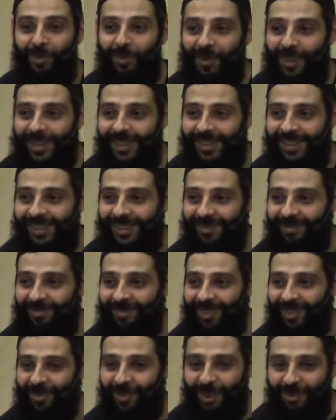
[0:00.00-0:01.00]
Two minutes.
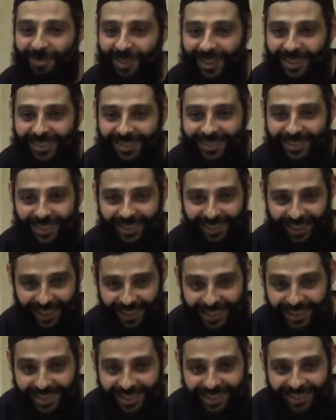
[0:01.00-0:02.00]
One minute. And
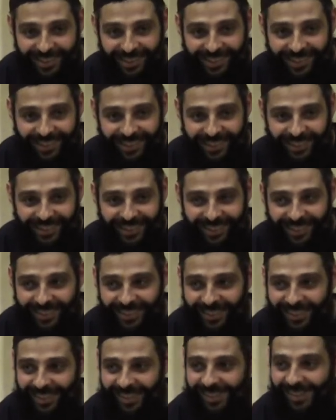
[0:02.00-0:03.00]
then
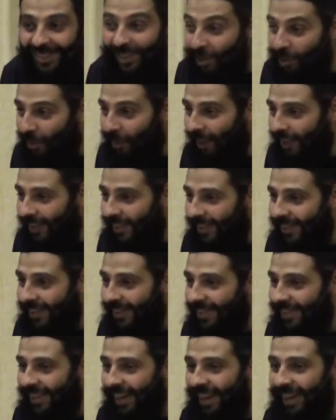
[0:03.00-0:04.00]
zero
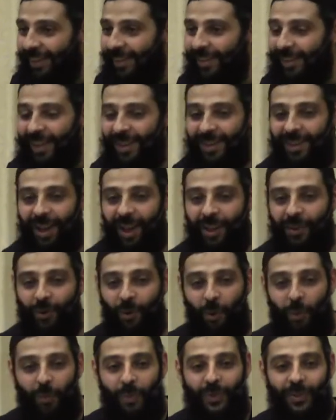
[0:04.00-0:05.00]
minutes. And then I
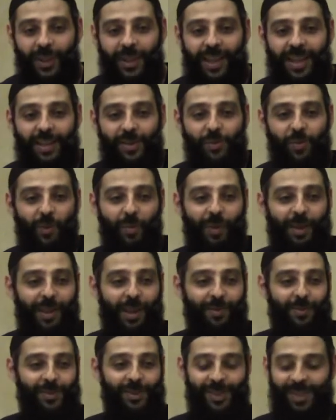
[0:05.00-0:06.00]
open the gates for my
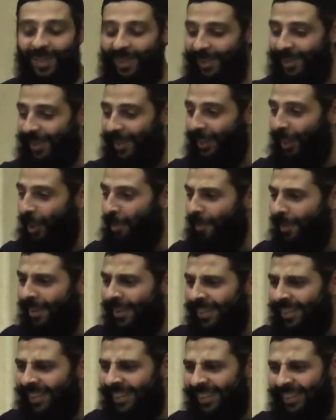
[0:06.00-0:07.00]
nafs. Here is the
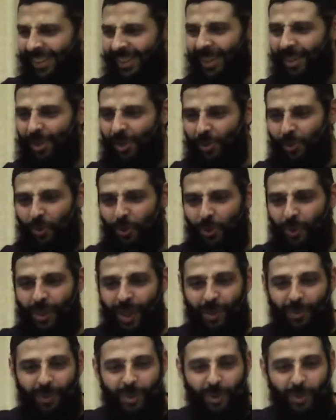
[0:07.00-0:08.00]
table, here is
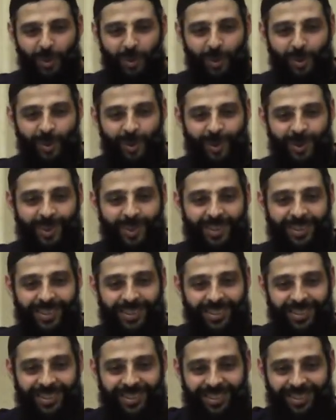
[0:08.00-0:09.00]
food, and what do we do?
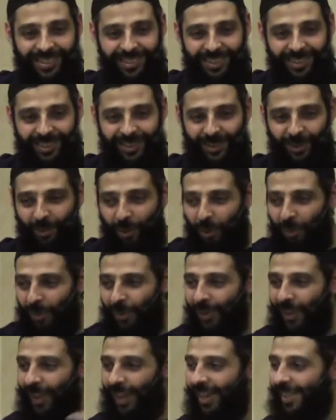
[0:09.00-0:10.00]
You
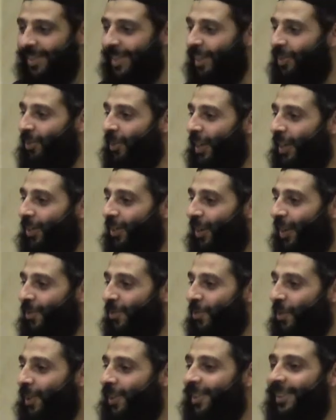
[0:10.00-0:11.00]
open the gates and you tell your
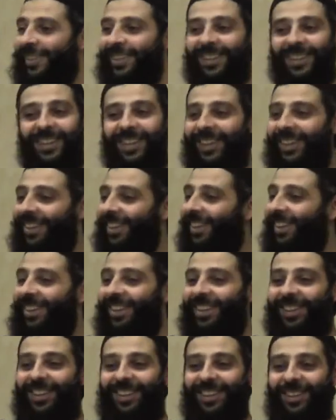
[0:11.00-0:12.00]
nafs what?
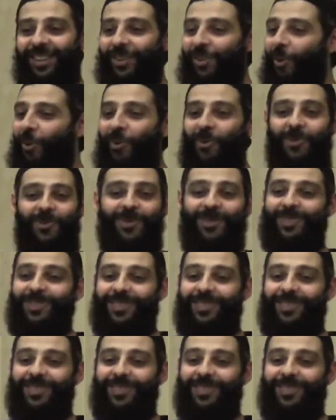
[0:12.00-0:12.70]
Go.